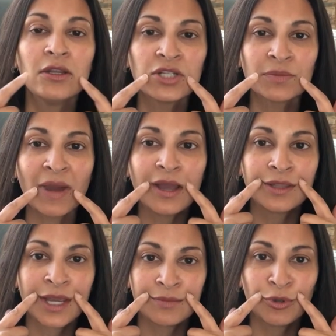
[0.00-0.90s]
your
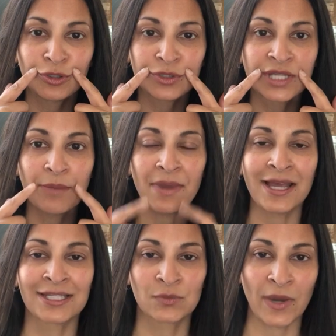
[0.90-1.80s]
smile line pulls up
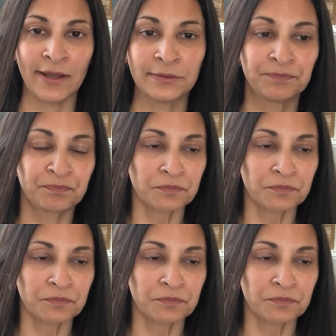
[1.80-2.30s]
as well.